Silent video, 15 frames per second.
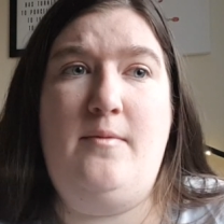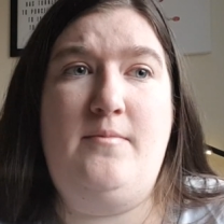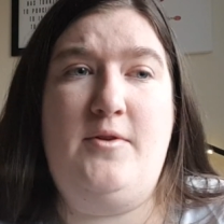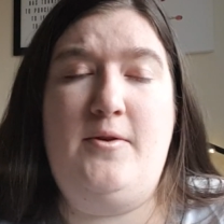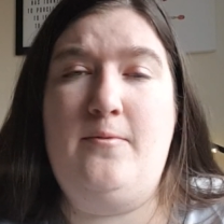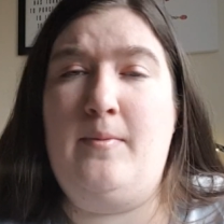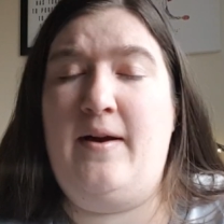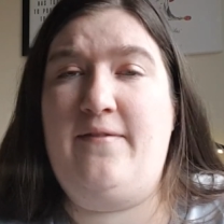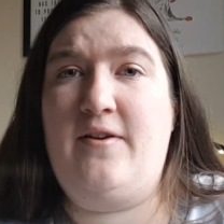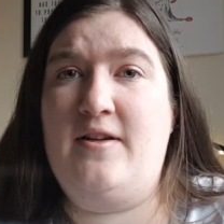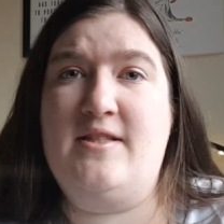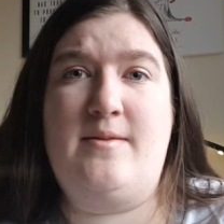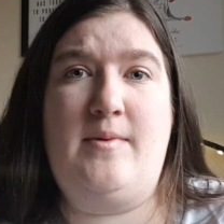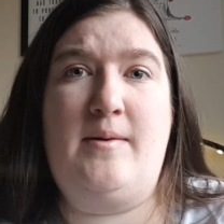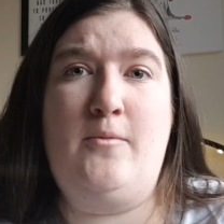You might
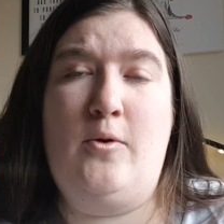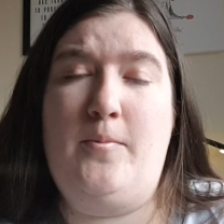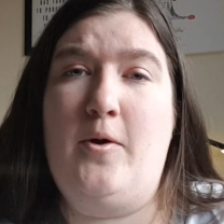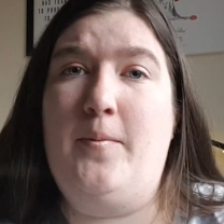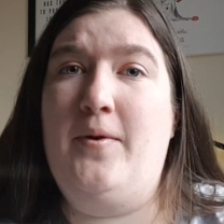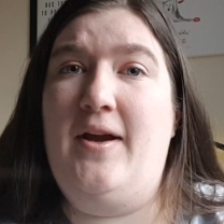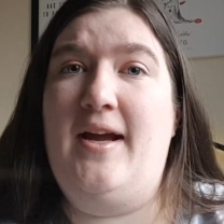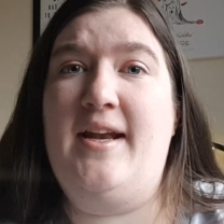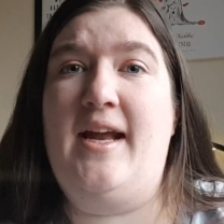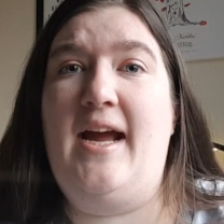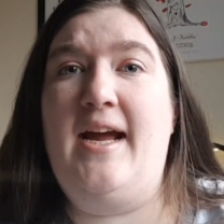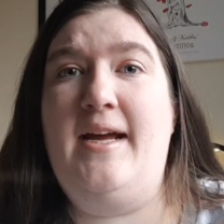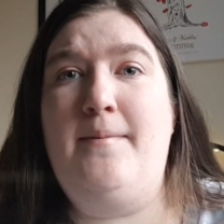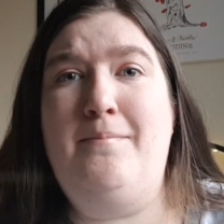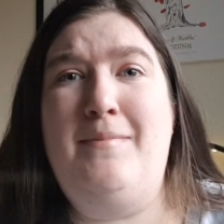find something more appropriate in
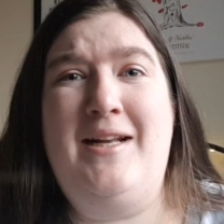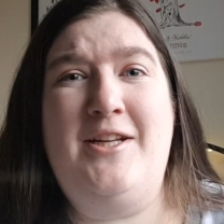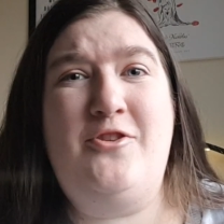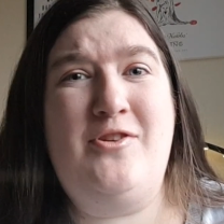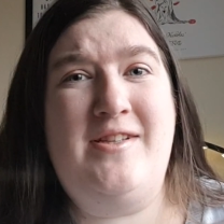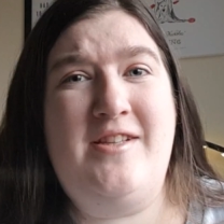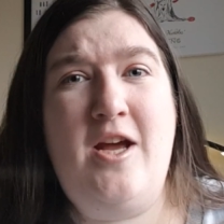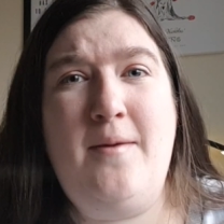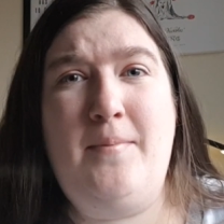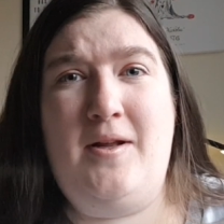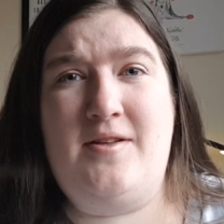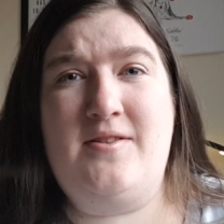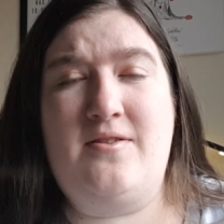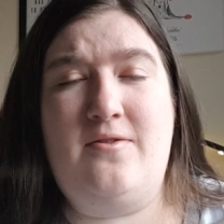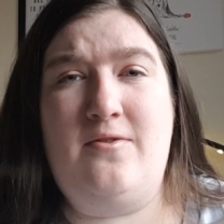a military
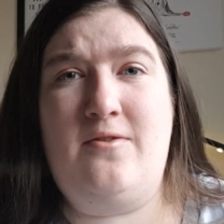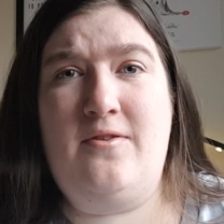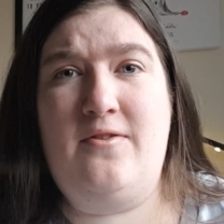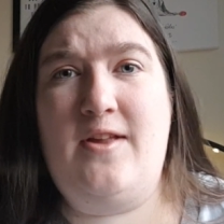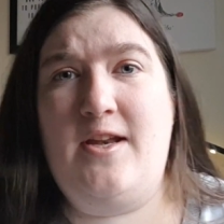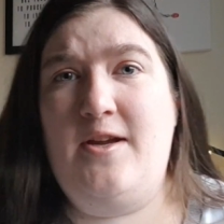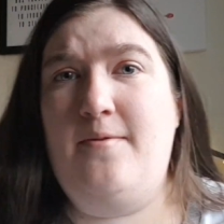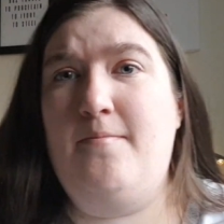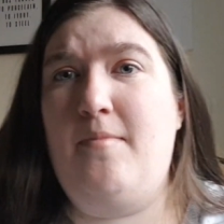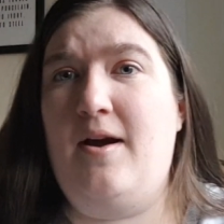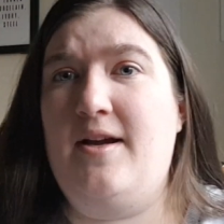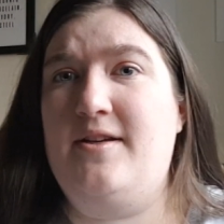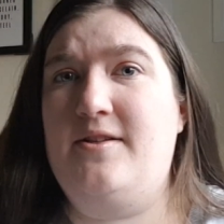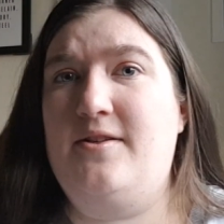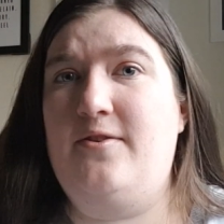surplus store than you
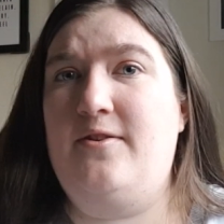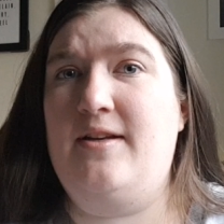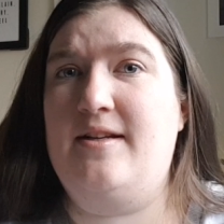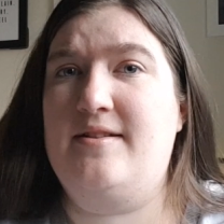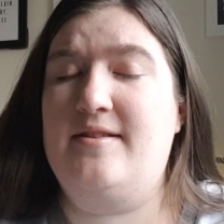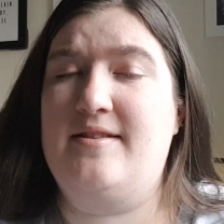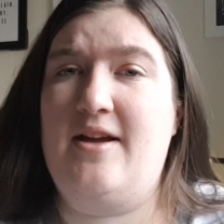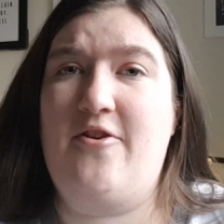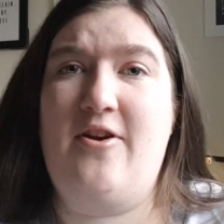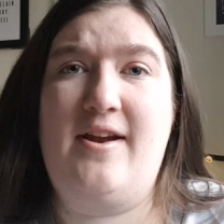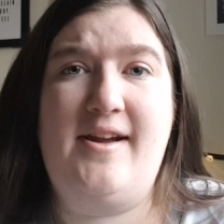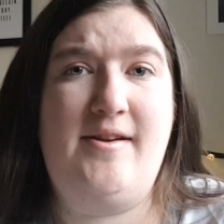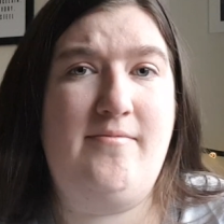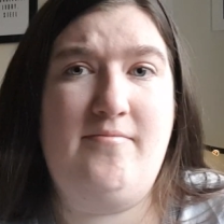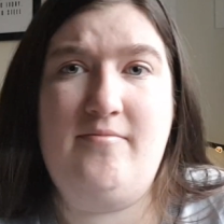might do
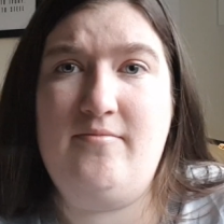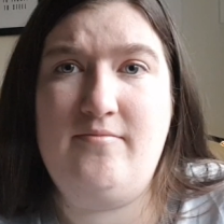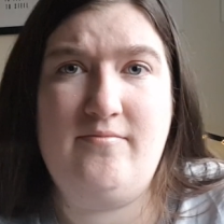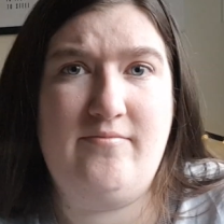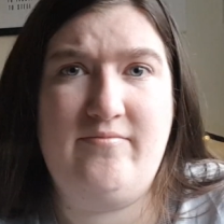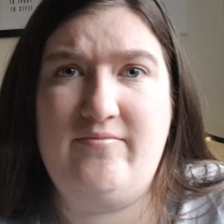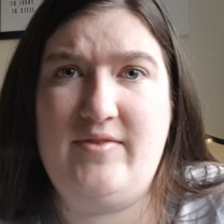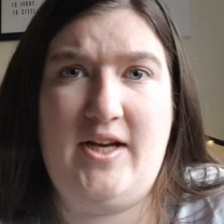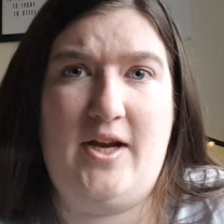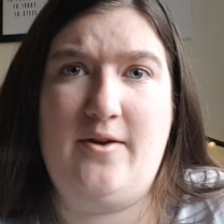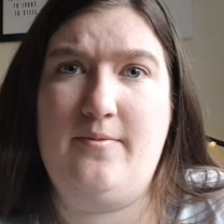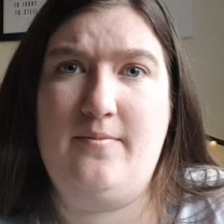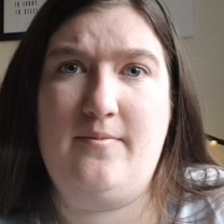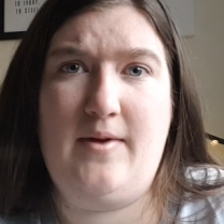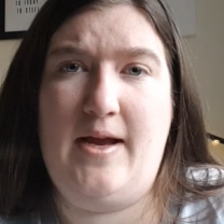necessarily
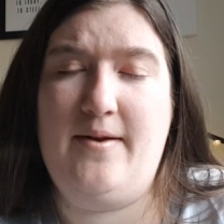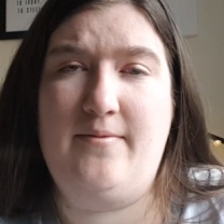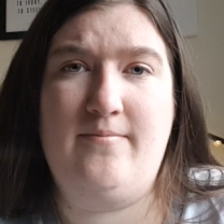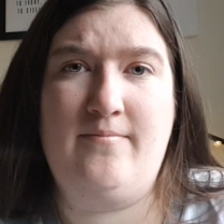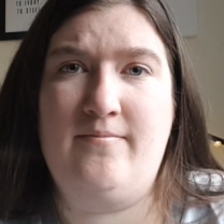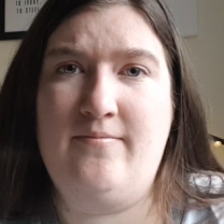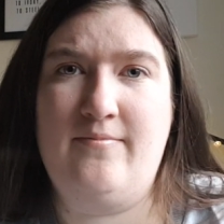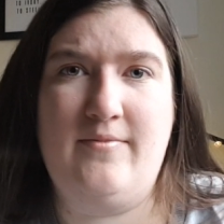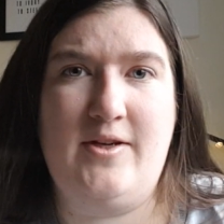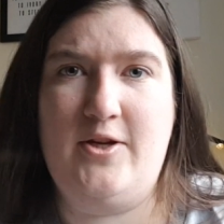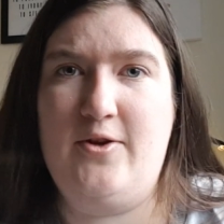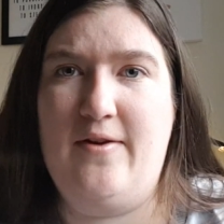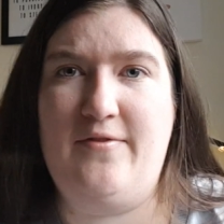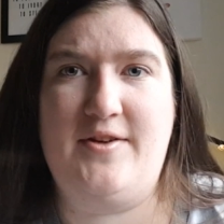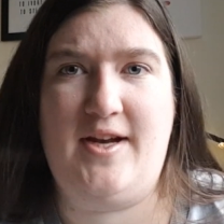in
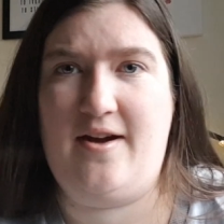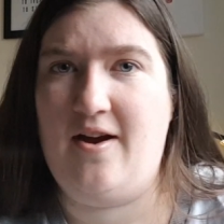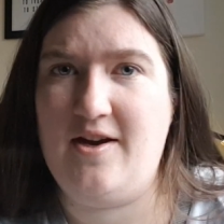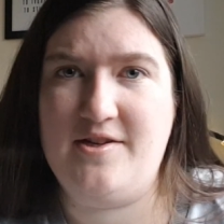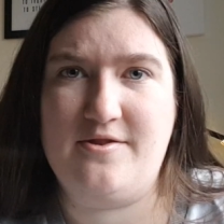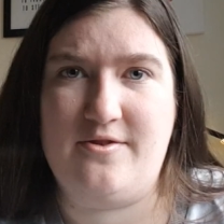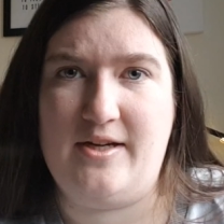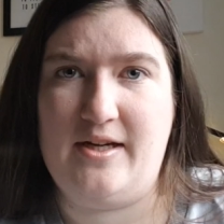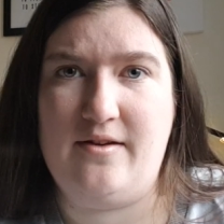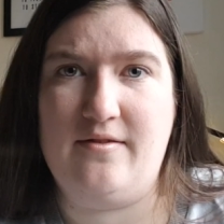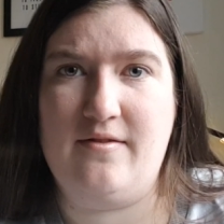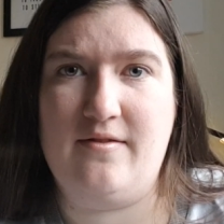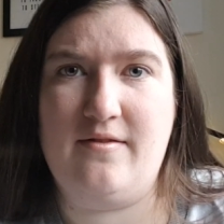your everyday high street.